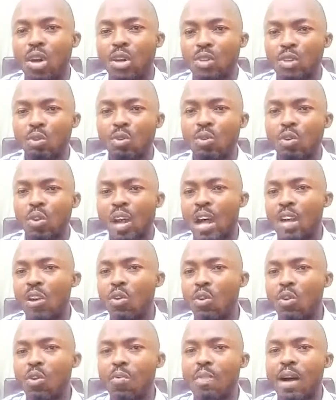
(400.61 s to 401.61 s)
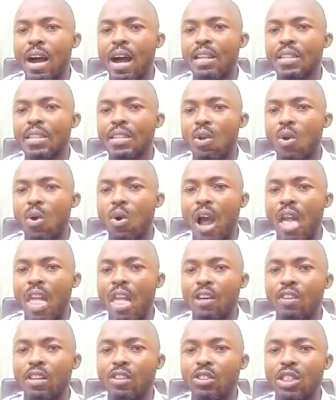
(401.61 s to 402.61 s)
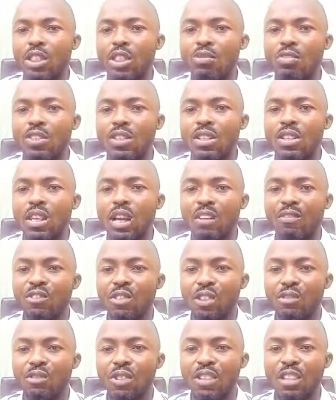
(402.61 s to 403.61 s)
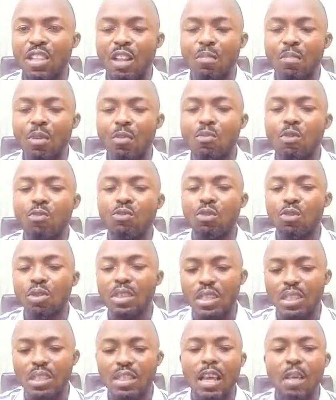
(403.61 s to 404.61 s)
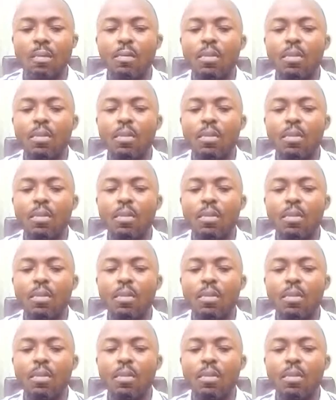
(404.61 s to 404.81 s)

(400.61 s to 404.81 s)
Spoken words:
Something you can look back and say, oh, I have achieved this, let me move to this step.